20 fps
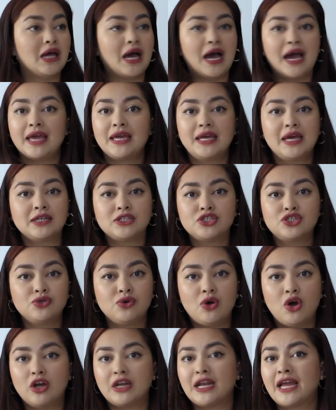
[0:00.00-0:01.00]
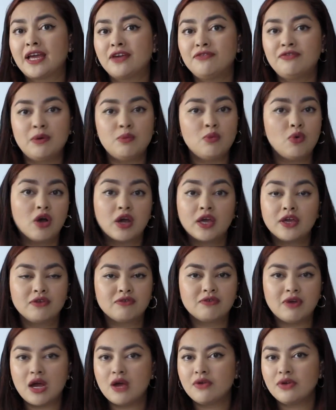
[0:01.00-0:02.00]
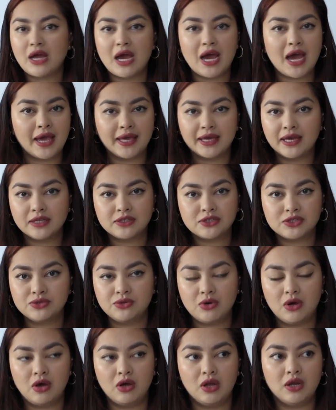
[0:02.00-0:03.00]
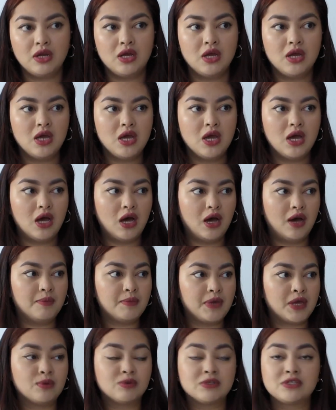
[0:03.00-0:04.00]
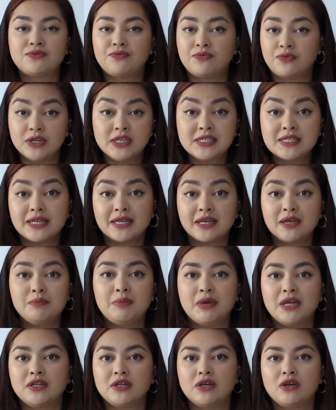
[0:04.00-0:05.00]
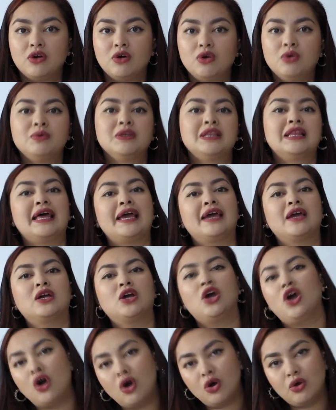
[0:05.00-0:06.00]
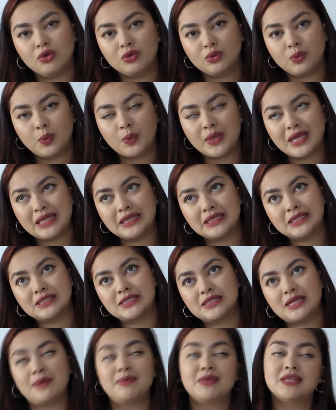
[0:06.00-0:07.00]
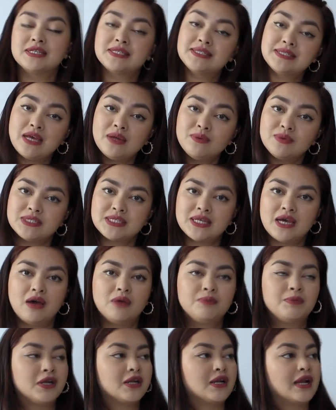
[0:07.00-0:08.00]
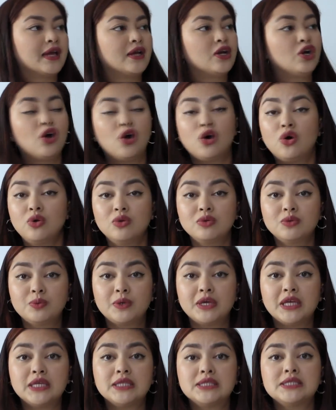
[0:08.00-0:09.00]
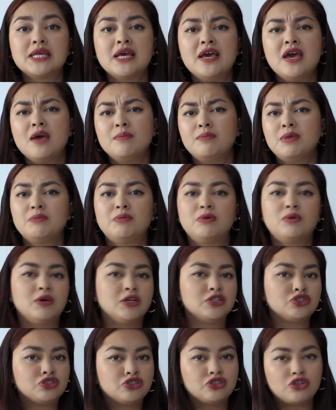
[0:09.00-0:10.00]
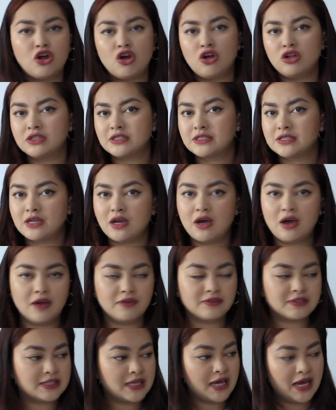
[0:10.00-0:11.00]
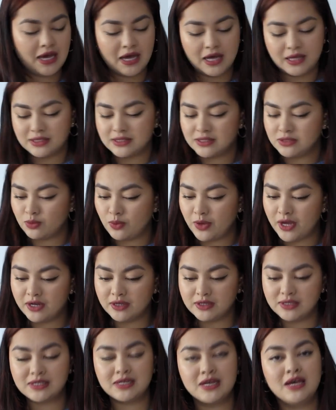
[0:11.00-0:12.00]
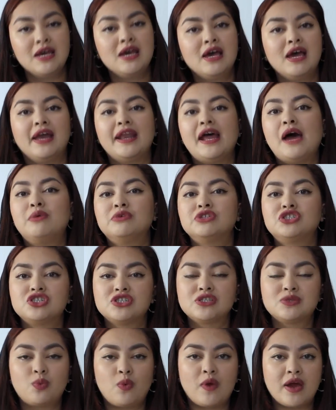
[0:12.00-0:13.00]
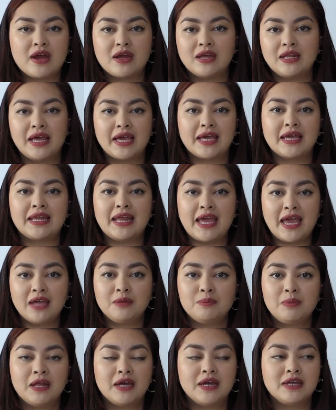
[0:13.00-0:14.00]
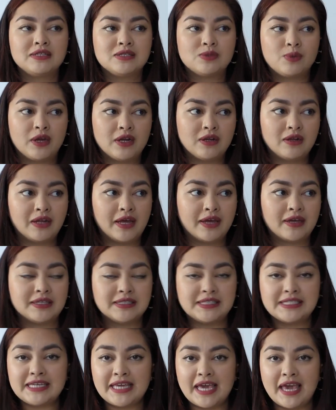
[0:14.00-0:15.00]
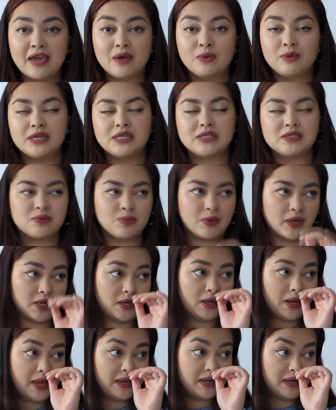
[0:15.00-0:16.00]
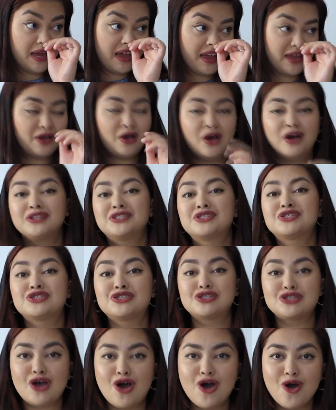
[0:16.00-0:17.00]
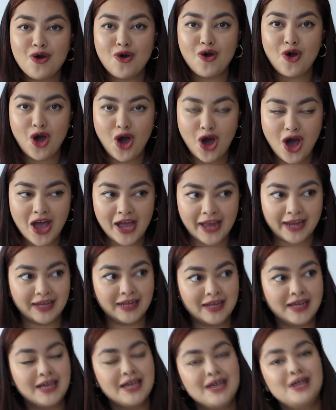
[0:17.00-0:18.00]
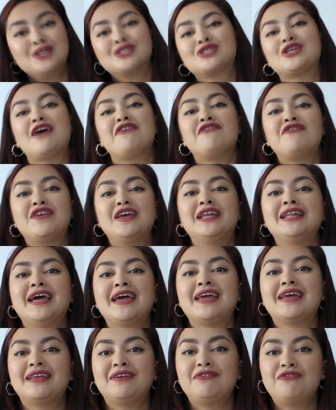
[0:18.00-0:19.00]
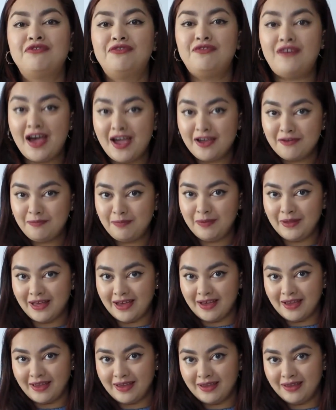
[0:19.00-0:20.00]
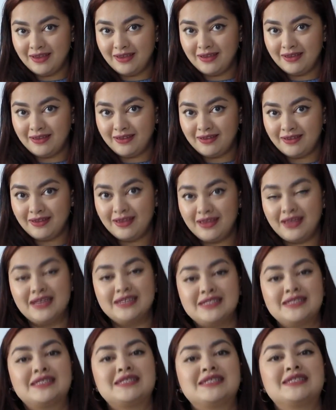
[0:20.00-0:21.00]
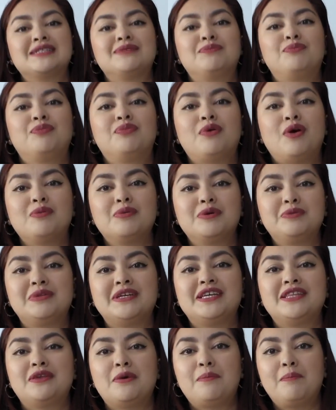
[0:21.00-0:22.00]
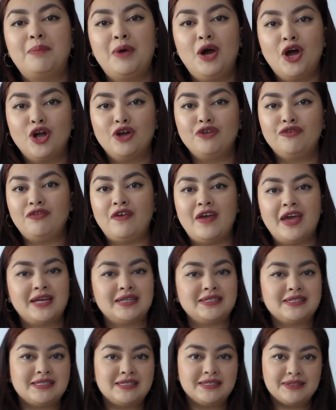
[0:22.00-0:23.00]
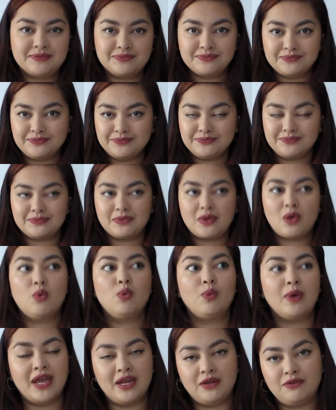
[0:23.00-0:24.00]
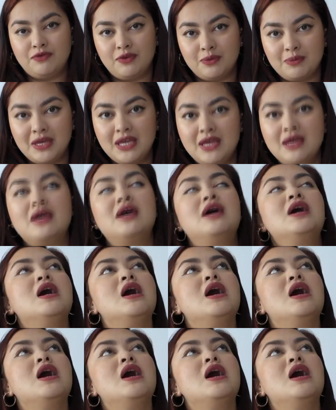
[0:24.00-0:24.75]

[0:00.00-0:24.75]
I get too hot. Like, if I'm walking around, I get too hot. It was freezing in Bendigo with like cold winds. I mean, the sun was out, but like cold winds. People were in shawls, scarves, hats, sweaters. And I was just wearing like an 8-ply sweater, like a DK weight sweater. And I got so hot. So I feel like 5-ply is probably the perfect weight for me.